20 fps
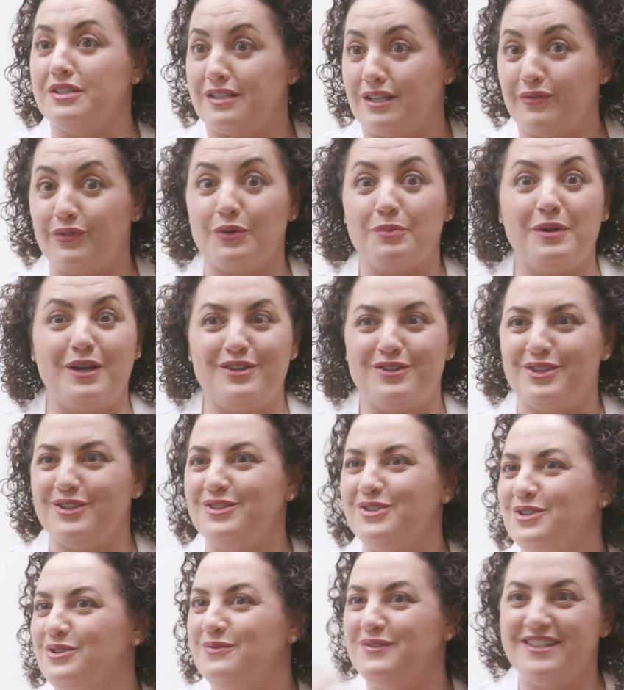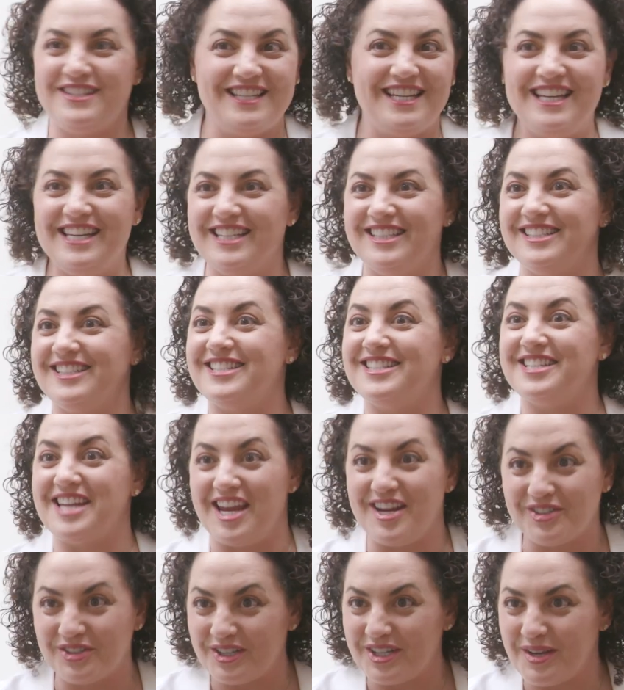This is for patients who've seen
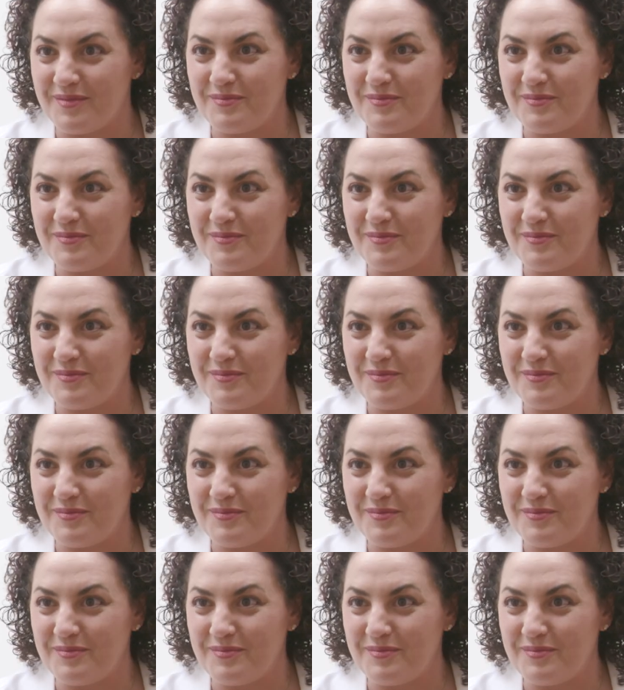standard